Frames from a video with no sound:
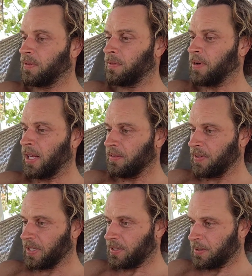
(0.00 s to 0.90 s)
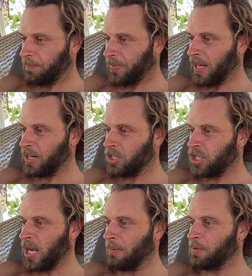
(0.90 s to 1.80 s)
relevance that is
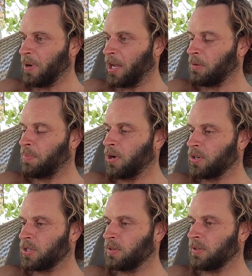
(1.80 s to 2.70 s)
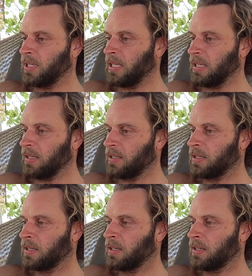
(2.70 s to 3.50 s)
shaped by our personal needs.